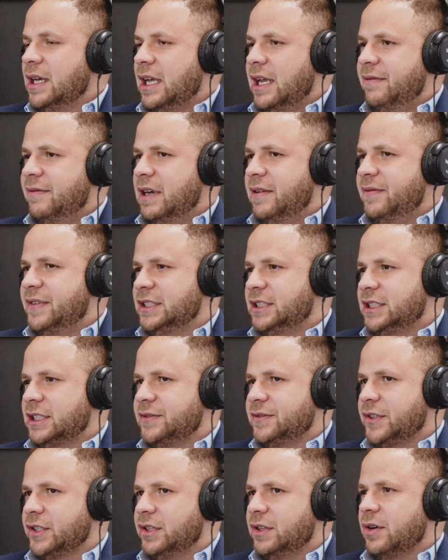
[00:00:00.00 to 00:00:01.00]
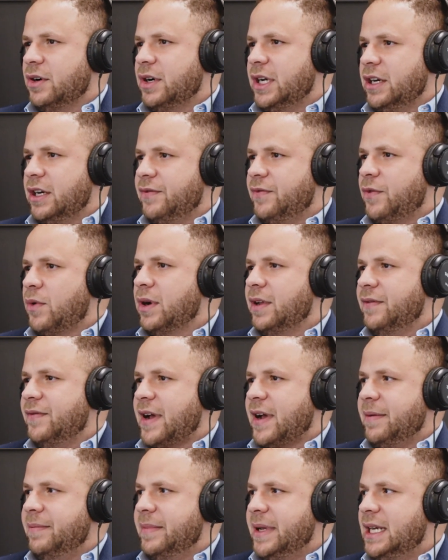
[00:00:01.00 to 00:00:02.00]
even if it's just for 30 or
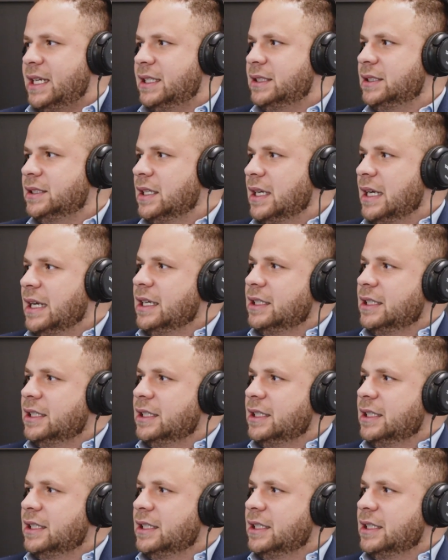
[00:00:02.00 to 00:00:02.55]
45 minutes.